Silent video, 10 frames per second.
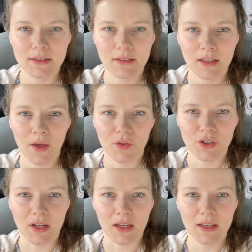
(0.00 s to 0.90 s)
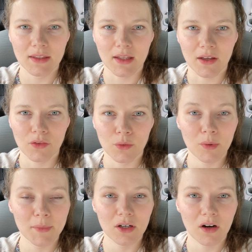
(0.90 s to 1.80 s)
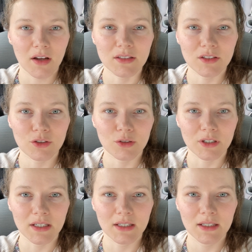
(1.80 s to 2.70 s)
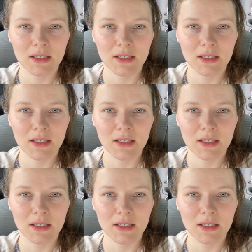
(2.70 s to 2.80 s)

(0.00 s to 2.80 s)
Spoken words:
the other day that the woman across the street